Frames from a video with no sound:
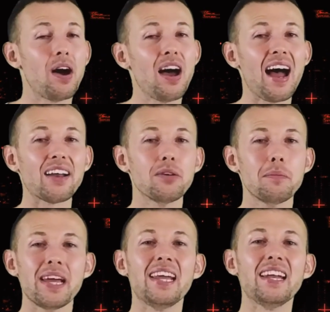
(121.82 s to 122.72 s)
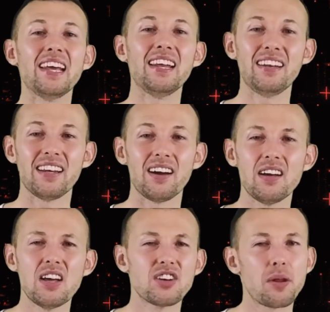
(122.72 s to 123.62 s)
per annum in
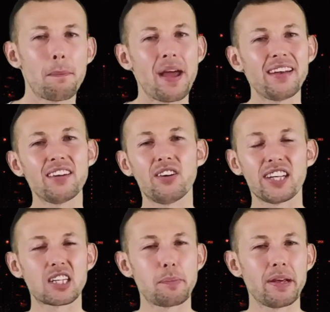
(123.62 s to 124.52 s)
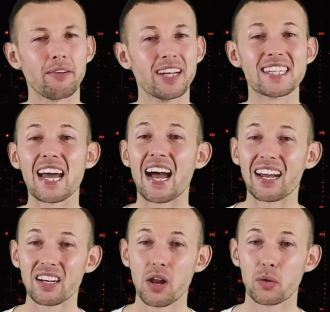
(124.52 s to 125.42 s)
India, depending on experience
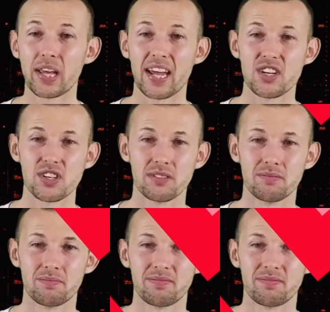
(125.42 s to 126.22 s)
and location.